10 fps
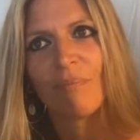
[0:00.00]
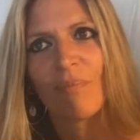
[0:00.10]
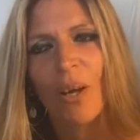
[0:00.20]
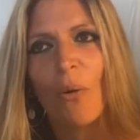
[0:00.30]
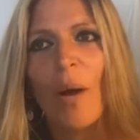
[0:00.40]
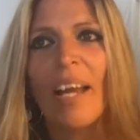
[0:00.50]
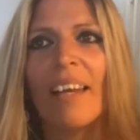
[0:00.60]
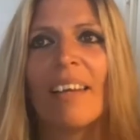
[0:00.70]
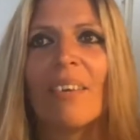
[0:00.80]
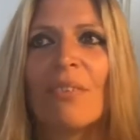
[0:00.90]
Well,
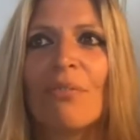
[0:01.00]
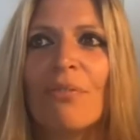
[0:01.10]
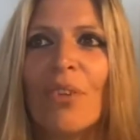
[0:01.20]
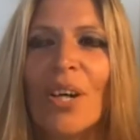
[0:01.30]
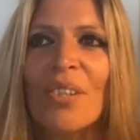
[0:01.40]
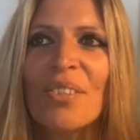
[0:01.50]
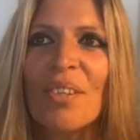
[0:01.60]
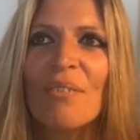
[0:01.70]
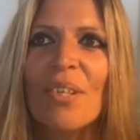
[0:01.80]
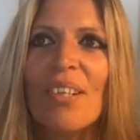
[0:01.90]
first
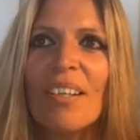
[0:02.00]
of all,